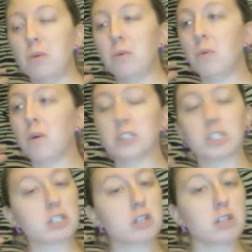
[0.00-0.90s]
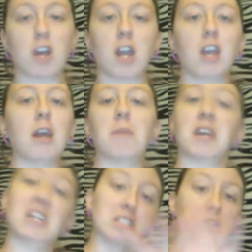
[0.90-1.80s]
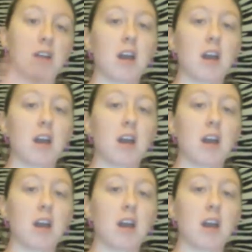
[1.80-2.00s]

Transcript: who are just going to drag you down because